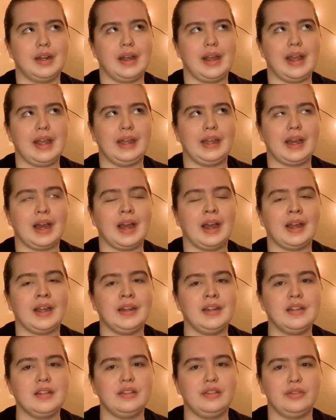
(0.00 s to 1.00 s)
it
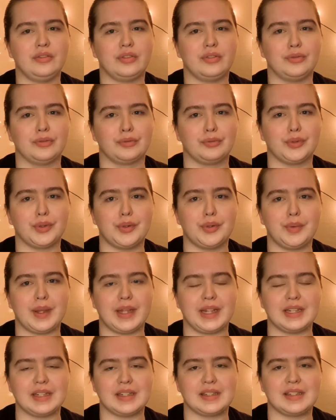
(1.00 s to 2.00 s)
kind of
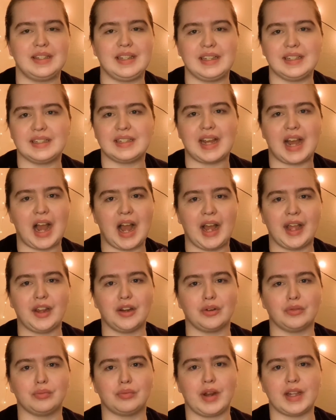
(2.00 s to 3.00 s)
ruins the
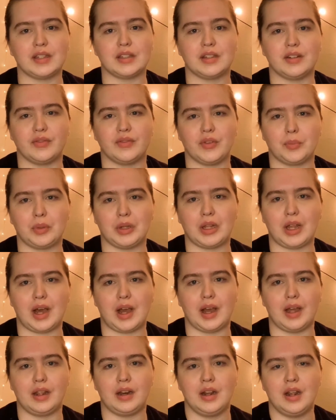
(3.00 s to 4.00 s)
entire rest of the
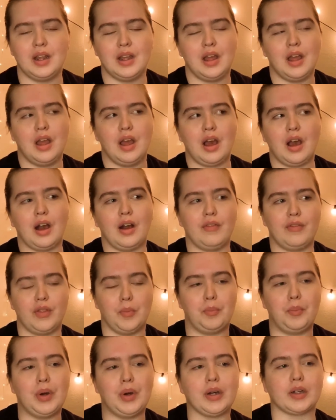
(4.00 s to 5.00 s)
plot of the
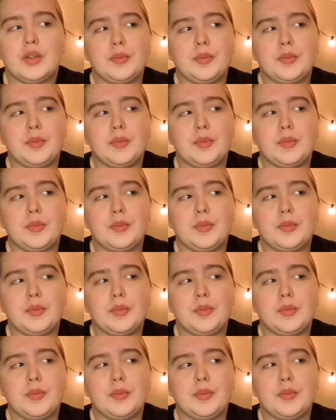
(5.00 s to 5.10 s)
book.